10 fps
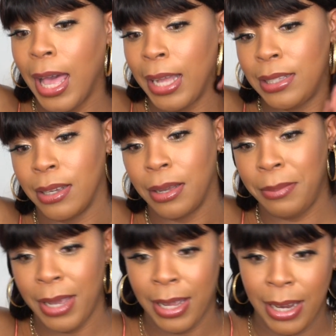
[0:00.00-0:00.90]
I tuck
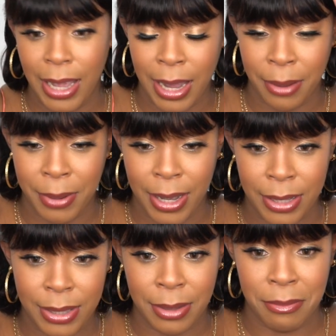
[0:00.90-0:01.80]
it behind the ear
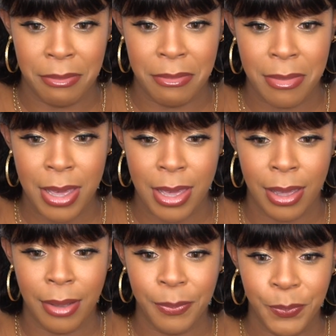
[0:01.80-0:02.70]
because to
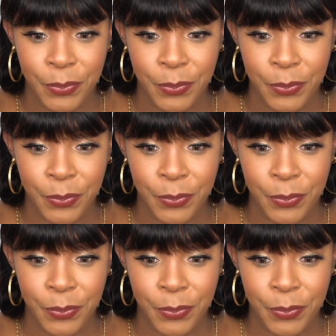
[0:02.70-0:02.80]
me